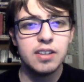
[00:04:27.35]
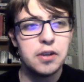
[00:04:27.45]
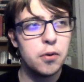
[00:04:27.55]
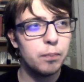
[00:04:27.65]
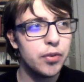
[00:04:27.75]

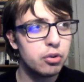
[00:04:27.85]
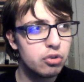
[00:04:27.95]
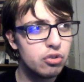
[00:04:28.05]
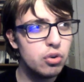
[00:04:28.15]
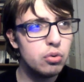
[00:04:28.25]

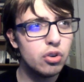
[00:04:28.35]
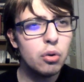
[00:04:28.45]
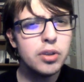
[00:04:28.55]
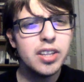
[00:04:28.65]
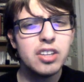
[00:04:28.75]
There's
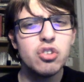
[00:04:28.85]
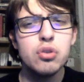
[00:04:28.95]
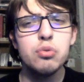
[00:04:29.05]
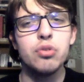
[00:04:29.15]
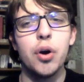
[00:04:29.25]
only
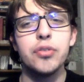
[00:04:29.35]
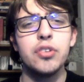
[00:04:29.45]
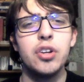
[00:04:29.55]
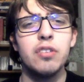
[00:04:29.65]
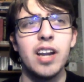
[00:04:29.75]
two
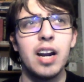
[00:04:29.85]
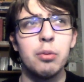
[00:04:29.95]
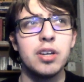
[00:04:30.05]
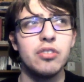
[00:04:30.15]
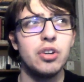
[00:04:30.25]
songs on here that
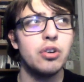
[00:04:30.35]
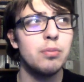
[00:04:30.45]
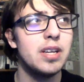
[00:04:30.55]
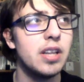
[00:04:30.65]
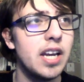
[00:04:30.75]
I would consider
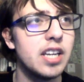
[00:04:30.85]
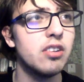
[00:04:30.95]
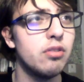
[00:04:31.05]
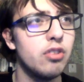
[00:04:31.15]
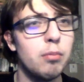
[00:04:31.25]
to be
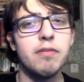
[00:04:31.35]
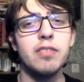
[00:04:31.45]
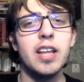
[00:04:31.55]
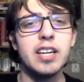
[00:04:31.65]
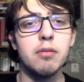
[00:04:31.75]
some
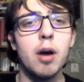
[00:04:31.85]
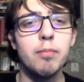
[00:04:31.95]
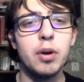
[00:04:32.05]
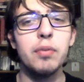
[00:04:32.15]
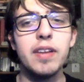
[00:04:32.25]
of
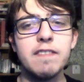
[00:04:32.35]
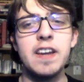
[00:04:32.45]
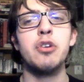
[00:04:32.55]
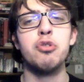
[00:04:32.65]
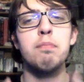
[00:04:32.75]
up there with
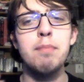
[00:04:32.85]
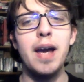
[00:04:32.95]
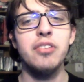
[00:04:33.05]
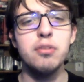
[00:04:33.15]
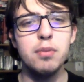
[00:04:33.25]
Vader's
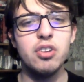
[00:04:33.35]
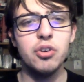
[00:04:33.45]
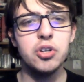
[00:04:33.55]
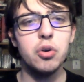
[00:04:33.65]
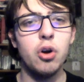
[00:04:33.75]
best
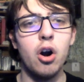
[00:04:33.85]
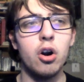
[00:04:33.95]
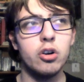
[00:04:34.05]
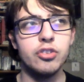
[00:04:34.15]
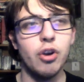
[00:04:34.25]
material
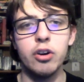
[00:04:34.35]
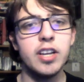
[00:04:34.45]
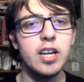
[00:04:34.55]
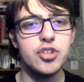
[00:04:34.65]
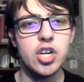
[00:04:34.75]
are
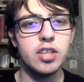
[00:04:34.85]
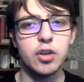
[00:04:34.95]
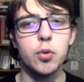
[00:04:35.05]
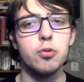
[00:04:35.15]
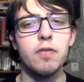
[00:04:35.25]
Dark Age
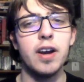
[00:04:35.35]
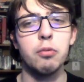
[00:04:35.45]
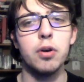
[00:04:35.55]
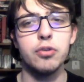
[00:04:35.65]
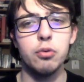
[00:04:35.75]
and the
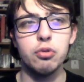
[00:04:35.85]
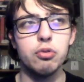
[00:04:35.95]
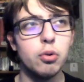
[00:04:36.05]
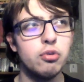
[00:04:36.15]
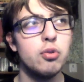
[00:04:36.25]
Crucified ones.
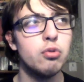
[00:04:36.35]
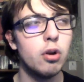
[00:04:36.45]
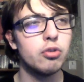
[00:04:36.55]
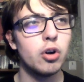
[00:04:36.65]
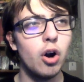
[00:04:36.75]
Those two
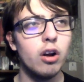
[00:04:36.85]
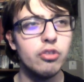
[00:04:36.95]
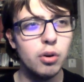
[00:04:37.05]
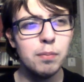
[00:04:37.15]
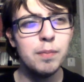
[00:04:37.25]
songs are
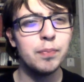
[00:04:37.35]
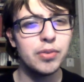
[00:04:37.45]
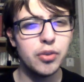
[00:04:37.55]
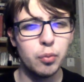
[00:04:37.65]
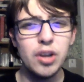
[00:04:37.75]
awesome.
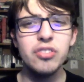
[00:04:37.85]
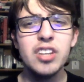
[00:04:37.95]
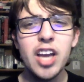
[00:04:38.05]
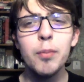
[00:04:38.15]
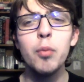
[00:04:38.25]
The
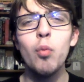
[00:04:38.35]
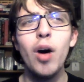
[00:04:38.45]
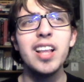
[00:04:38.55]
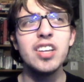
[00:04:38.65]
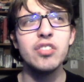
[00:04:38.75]
rest of the album,
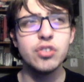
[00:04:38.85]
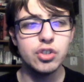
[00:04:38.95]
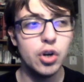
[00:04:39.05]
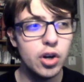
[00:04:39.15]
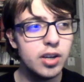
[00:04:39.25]
while it's
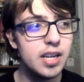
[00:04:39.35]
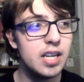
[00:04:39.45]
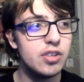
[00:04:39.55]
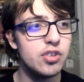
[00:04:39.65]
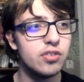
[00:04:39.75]
good,
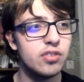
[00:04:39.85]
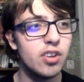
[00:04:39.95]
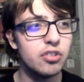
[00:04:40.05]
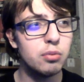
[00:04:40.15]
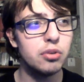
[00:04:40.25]
it just
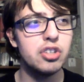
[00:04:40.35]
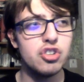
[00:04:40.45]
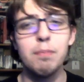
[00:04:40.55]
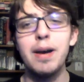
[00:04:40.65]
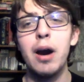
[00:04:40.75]
doesn't really
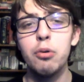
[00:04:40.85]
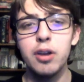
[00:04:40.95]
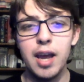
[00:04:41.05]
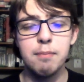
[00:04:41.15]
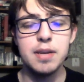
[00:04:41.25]
jump
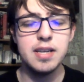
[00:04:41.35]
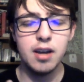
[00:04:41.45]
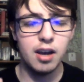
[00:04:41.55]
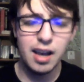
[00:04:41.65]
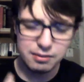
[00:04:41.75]
out at
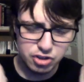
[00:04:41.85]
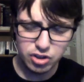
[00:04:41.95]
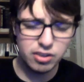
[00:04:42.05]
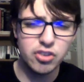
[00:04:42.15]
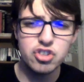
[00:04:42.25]
me.
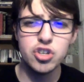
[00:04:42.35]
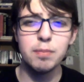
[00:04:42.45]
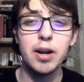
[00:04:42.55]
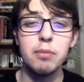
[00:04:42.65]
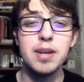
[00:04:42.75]
It doesn't
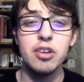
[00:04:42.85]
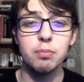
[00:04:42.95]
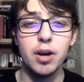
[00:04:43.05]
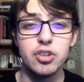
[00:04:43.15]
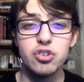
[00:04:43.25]
jump out at me
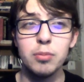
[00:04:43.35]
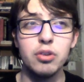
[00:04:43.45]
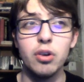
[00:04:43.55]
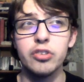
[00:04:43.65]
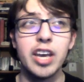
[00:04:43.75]
as much. Some
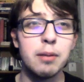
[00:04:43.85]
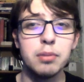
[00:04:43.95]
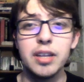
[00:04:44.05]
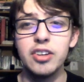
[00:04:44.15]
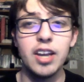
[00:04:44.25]
of the songs kind
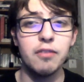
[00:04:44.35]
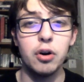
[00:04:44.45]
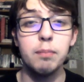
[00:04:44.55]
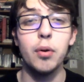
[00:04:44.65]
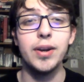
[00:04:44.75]
of blend
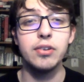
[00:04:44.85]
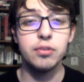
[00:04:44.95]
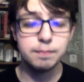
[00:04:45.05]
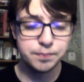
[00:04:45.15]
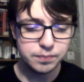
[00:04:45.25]
together at
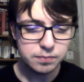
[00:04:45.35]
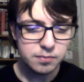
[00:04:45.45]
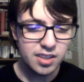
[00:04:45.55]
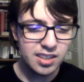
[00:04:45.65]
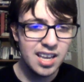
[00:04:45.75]
points.
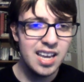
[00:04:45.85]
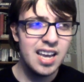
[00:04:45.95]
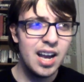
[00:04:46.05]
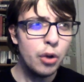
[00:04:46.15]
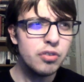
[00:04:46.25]

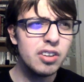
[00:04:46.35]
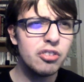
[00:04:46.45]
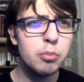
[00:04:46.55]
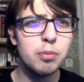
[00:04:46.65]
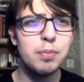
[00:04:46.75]
I also think
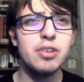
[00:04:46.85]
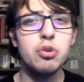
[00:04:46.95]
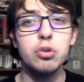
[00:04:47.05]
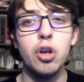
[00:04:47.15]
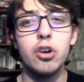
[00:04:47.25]
this album's a bit
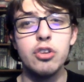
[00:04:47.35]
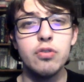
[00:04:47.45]
too long.